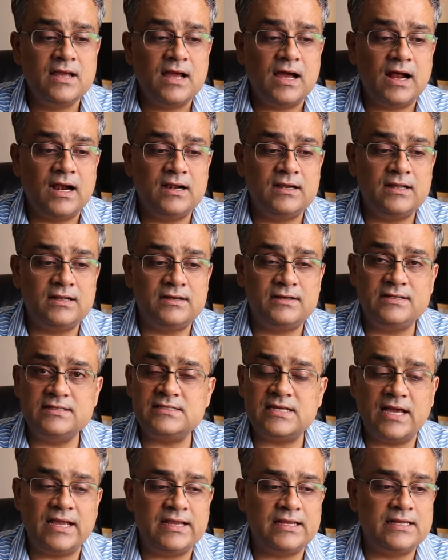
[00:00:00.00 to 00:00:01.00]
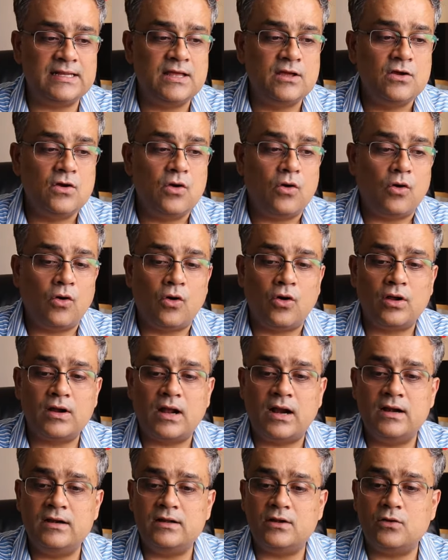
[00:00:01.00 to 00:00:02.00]
under design,
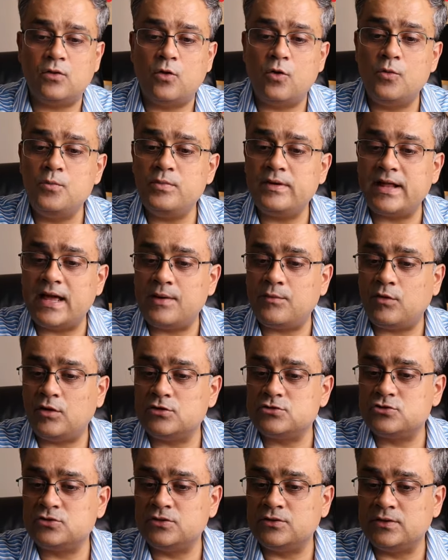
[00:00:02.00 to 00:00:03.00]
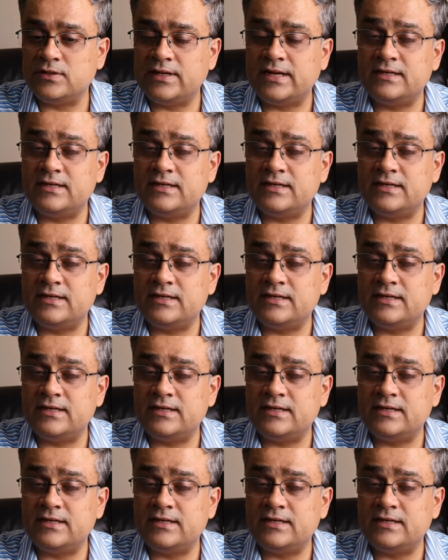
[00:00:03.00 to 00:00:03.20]
or under home tab also you will